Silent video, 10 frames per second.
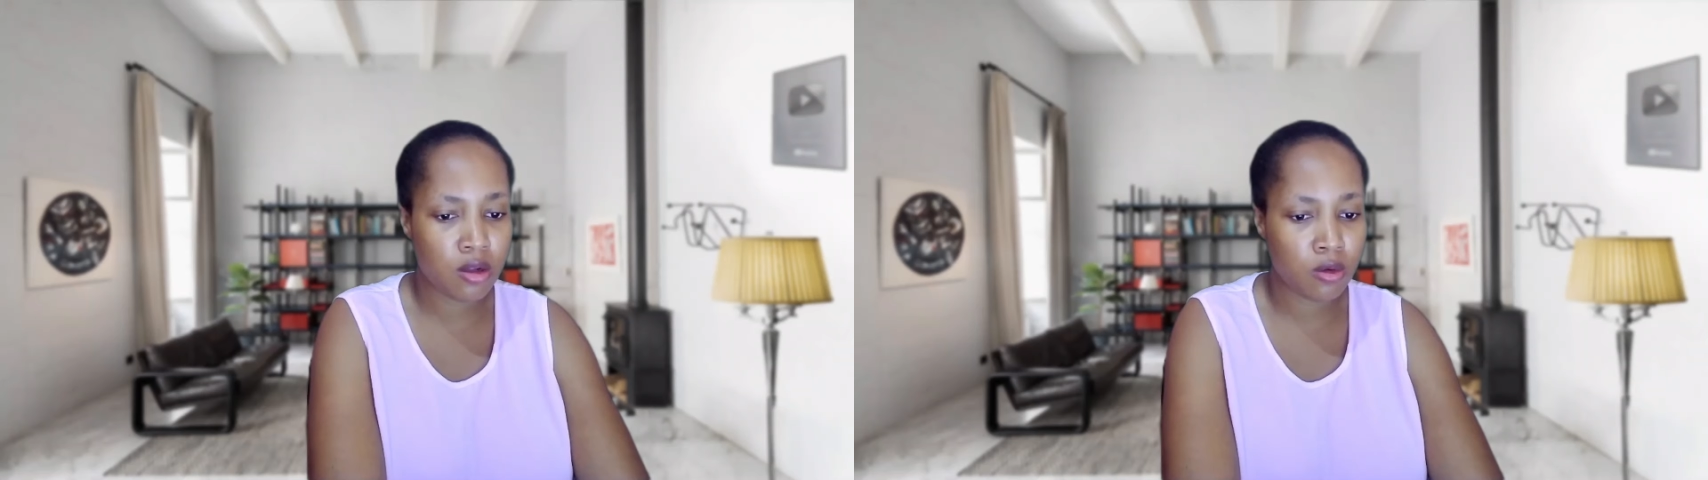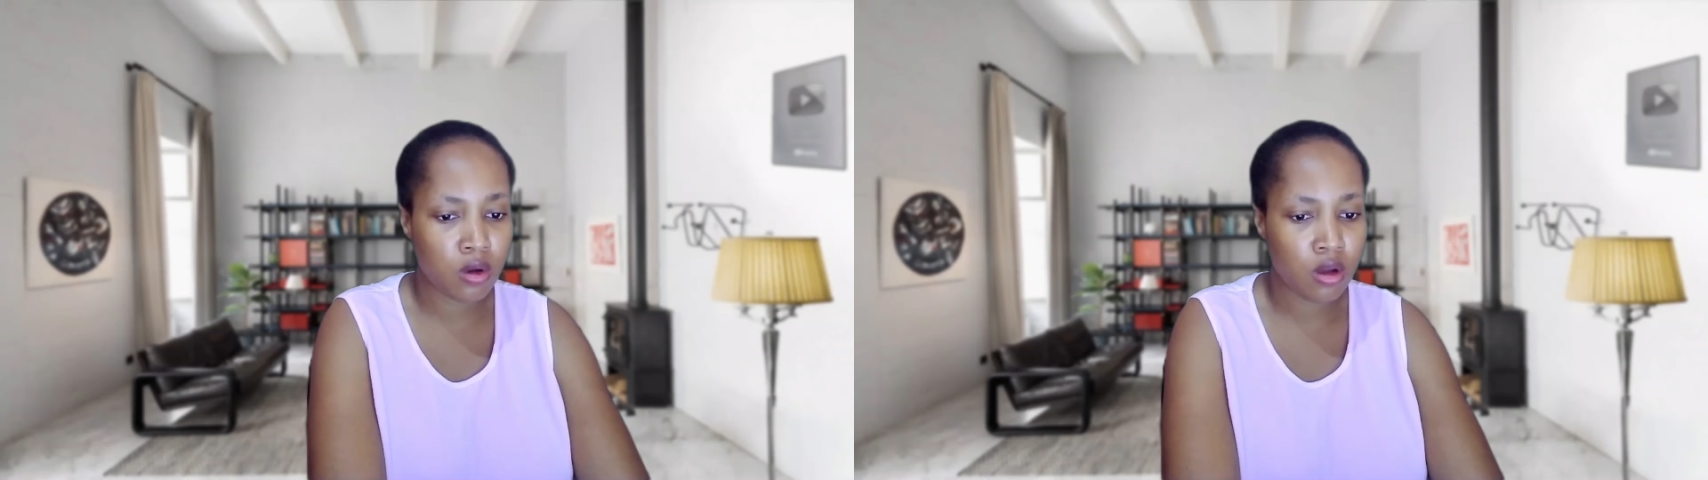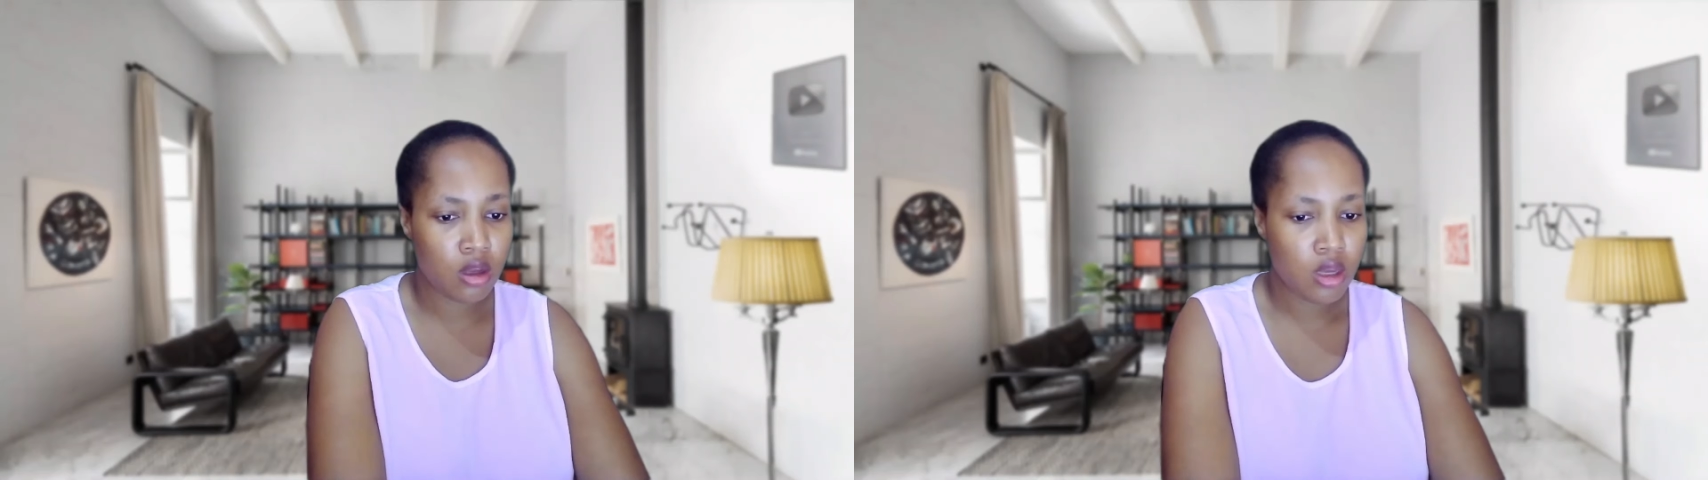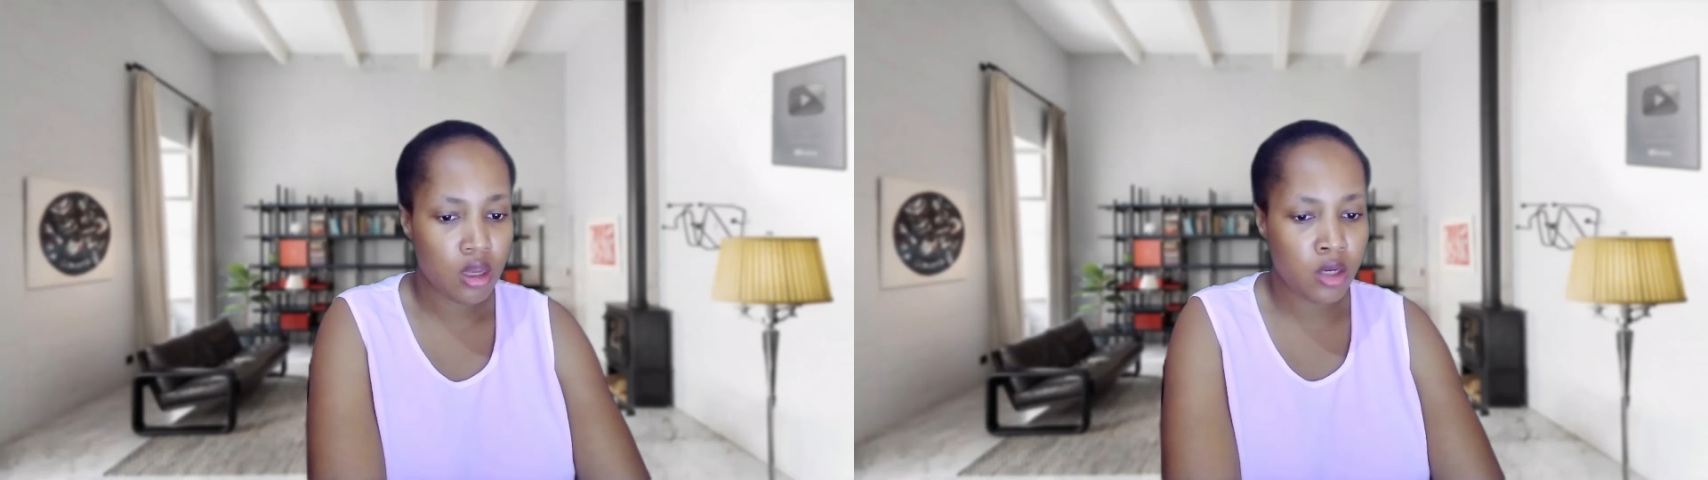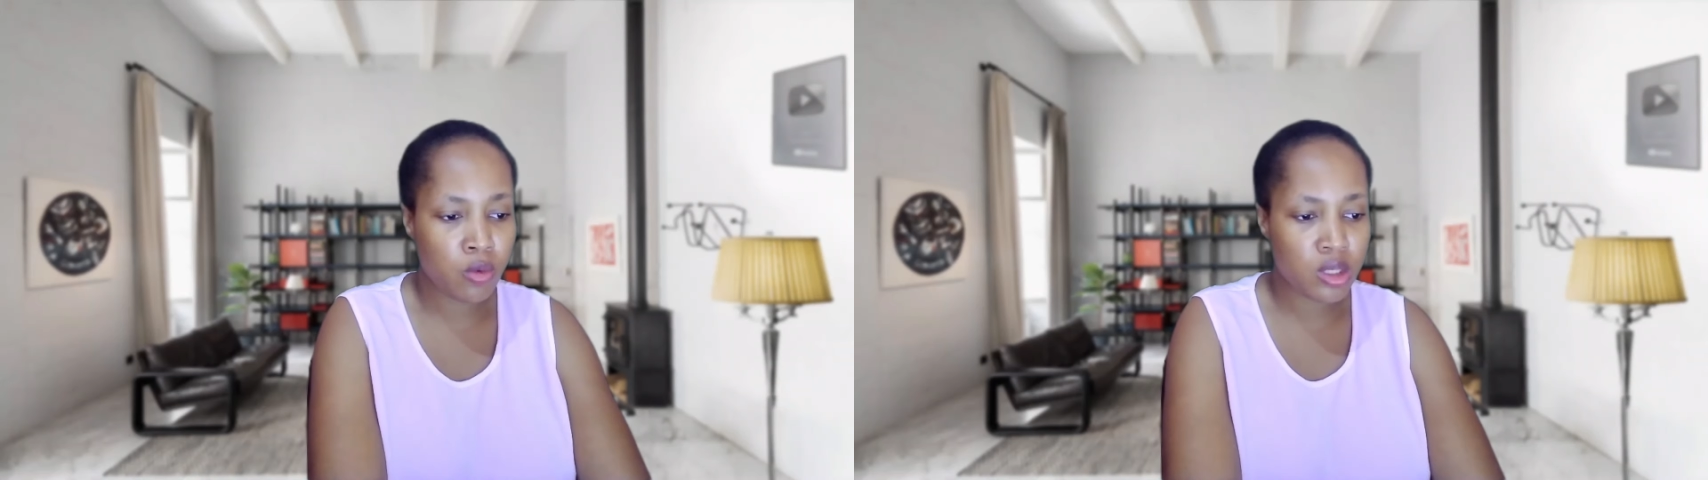deal.
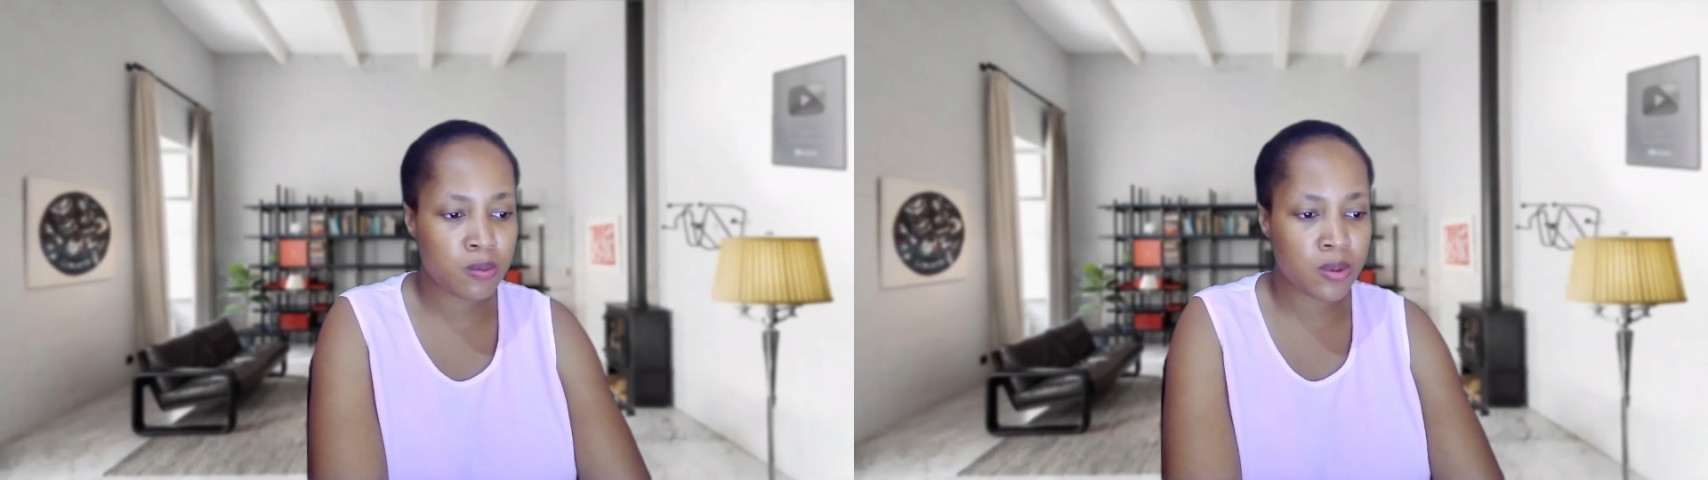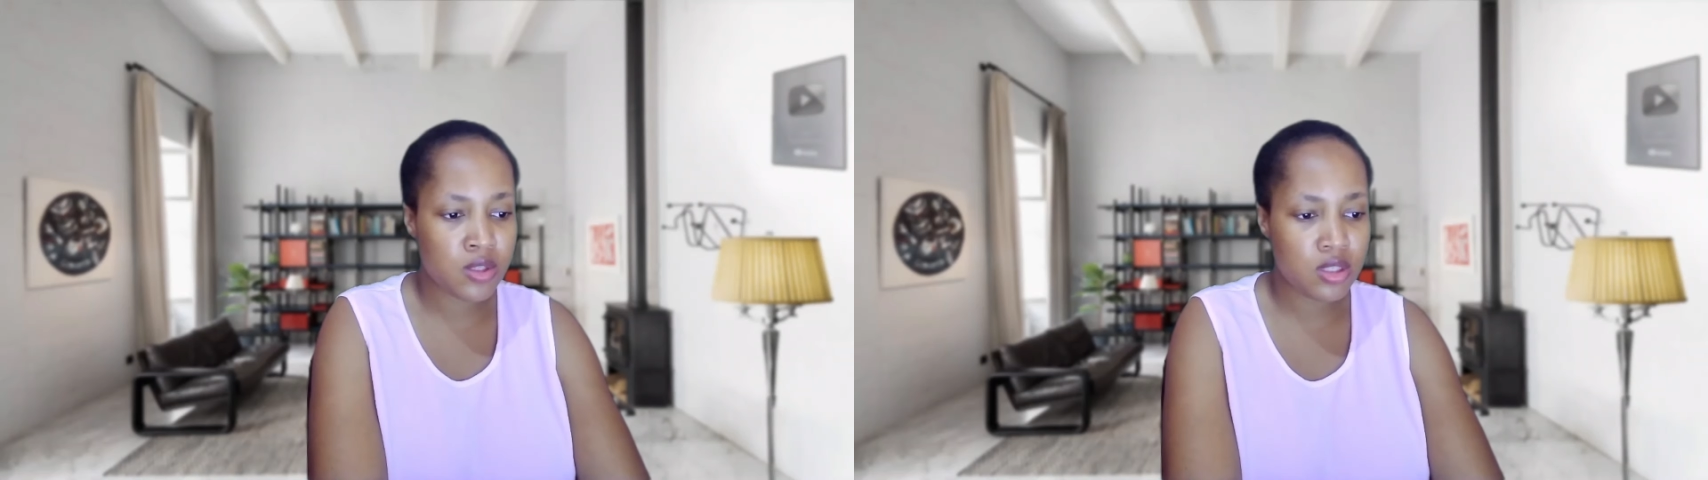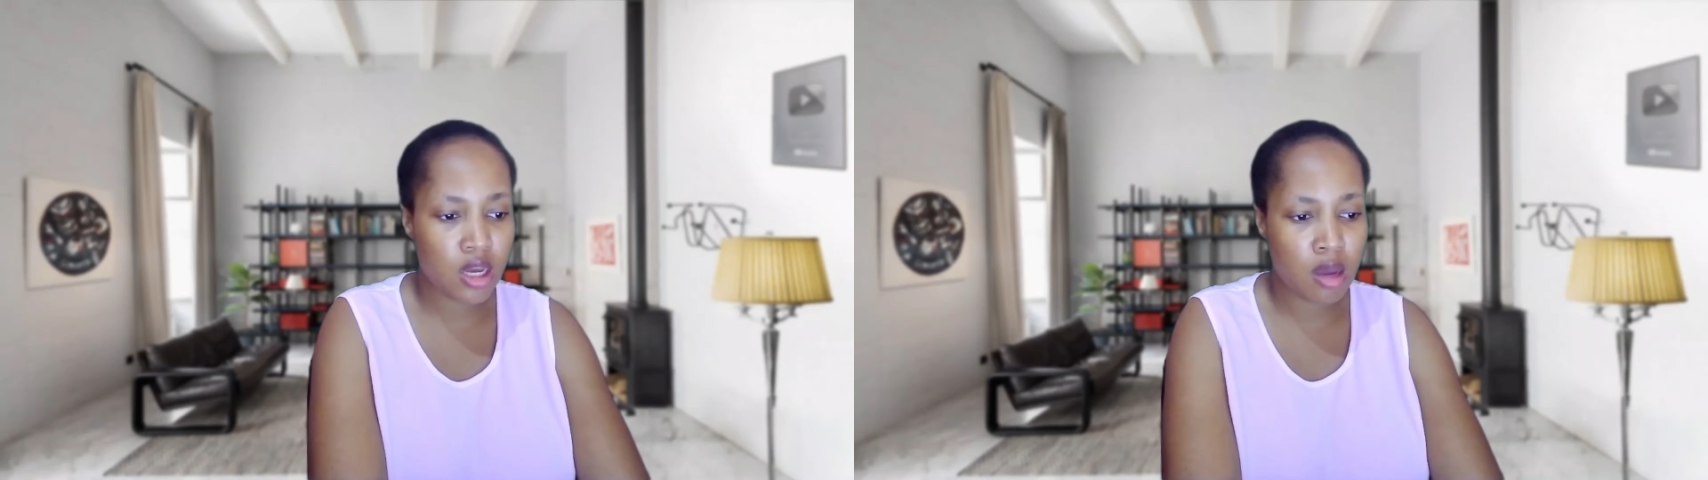In response,